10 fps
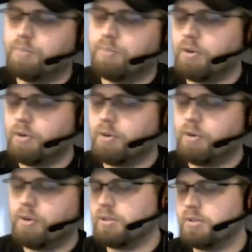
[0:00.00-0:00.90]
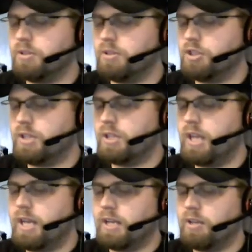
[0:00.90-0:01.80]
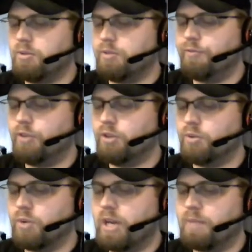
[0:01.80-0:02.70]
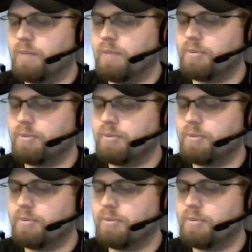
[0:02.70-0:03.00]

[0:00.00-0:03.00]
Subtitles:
get a full grip back. And on the cheap.